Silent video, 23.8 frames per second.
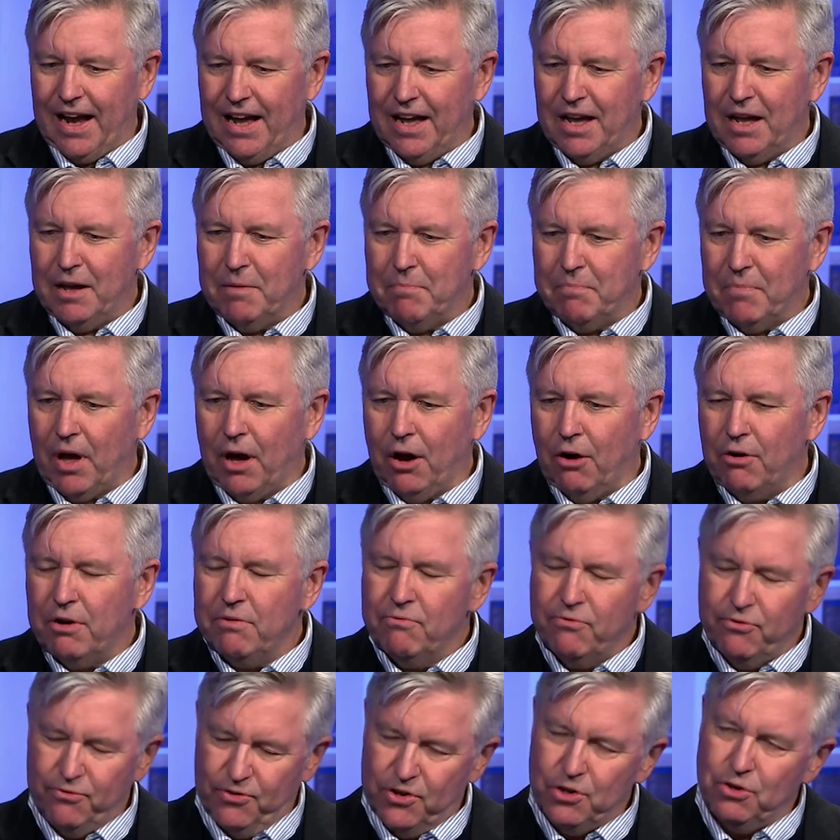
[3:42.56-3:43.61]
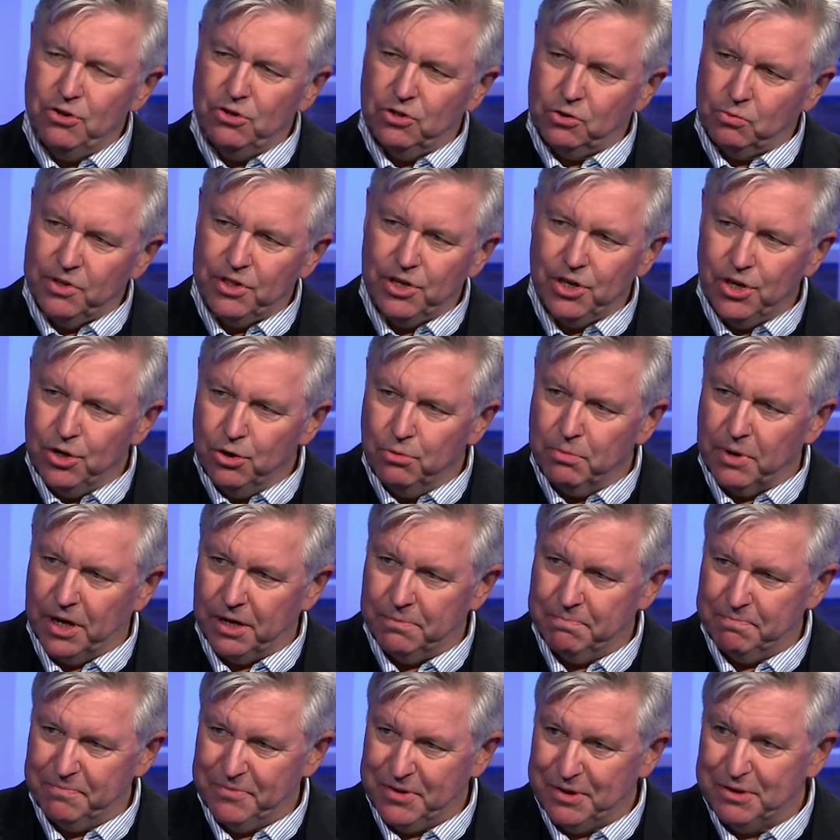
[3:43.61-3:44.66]
are infused with
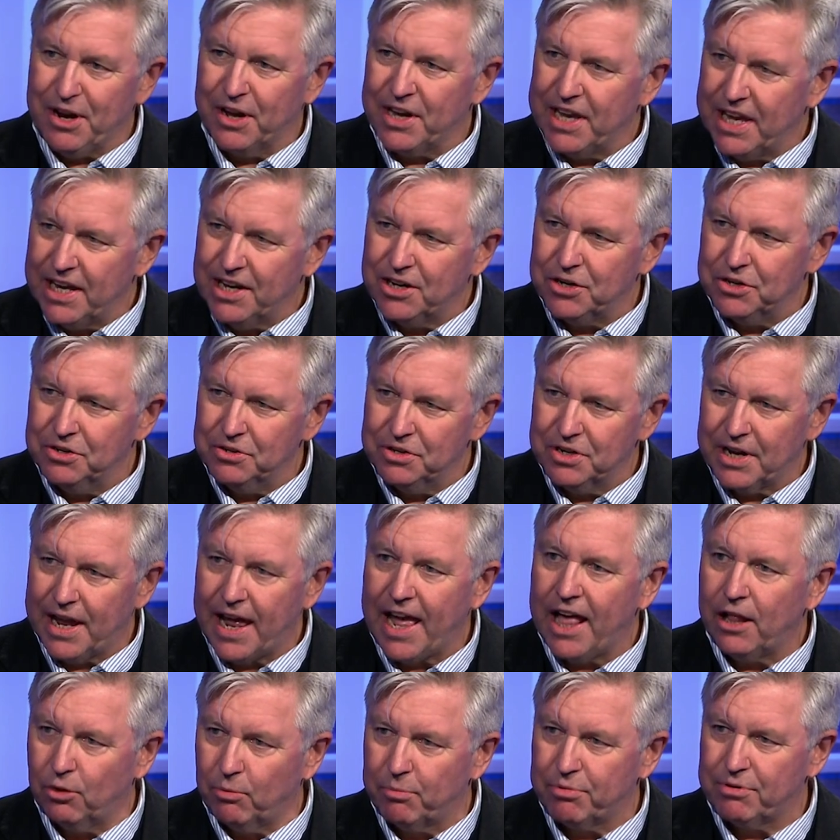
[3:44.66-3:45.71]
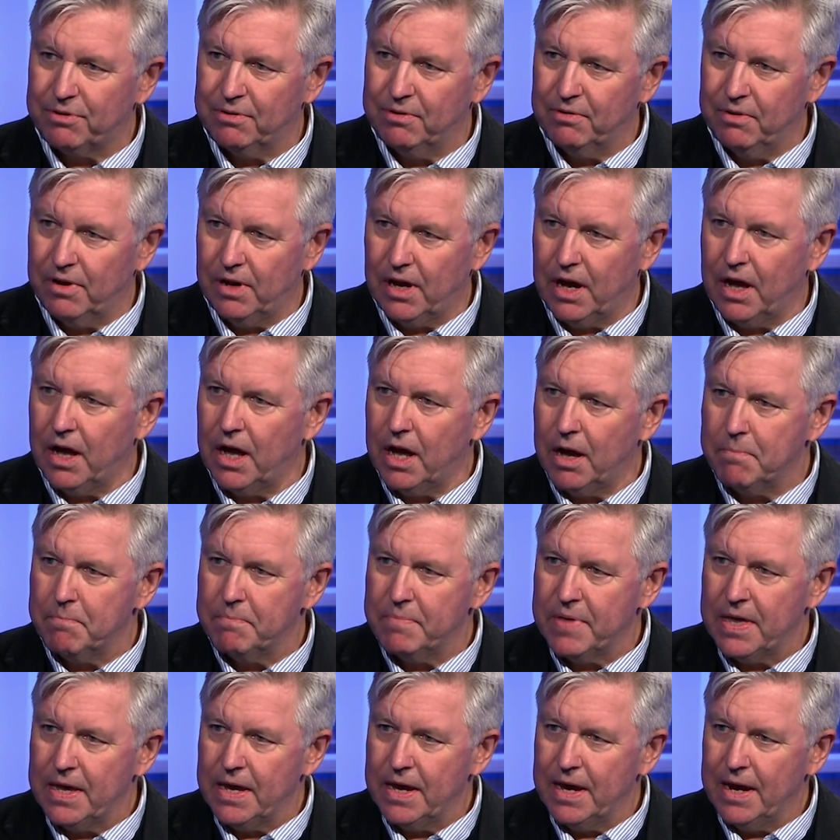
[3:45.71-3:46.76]
humour. You know, he couldn't help
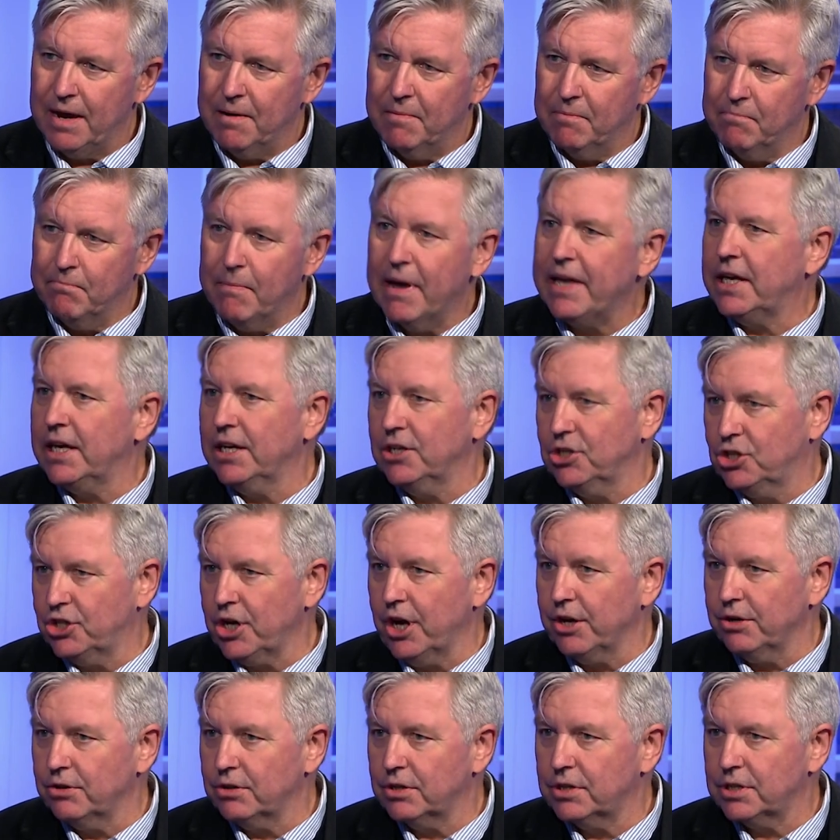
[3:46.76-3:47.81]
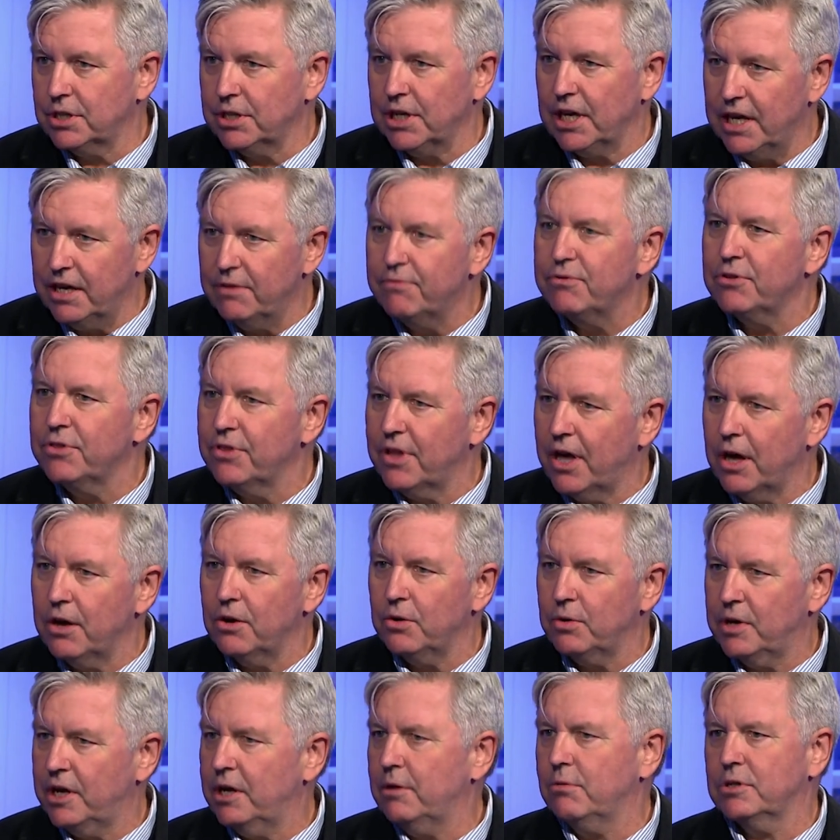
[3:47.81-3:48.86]
making jokes, even
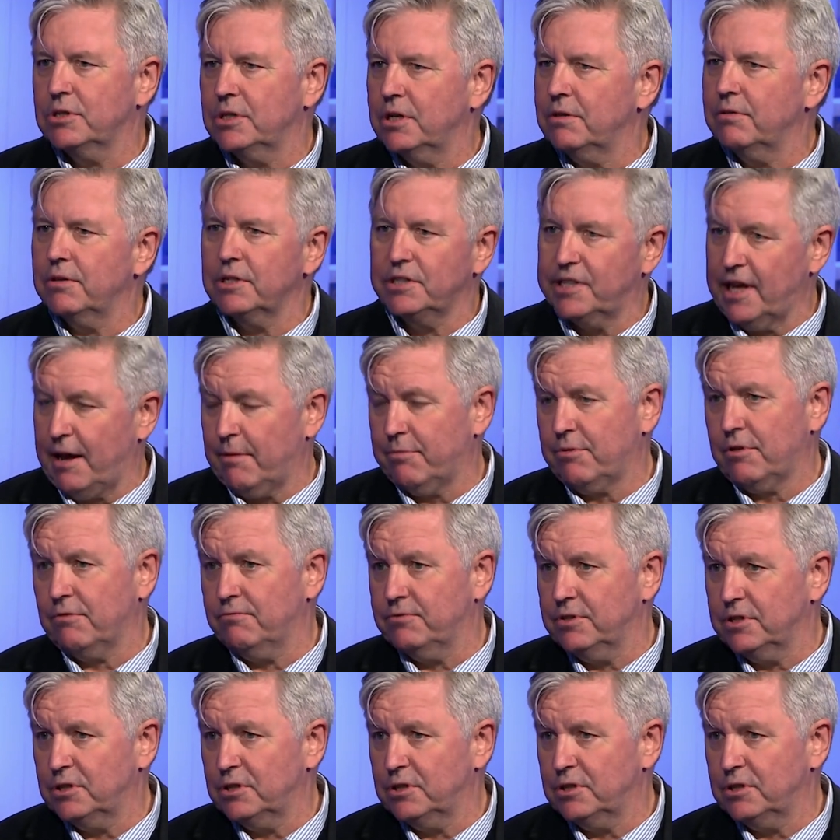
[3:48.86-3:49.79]
though he was in the depths of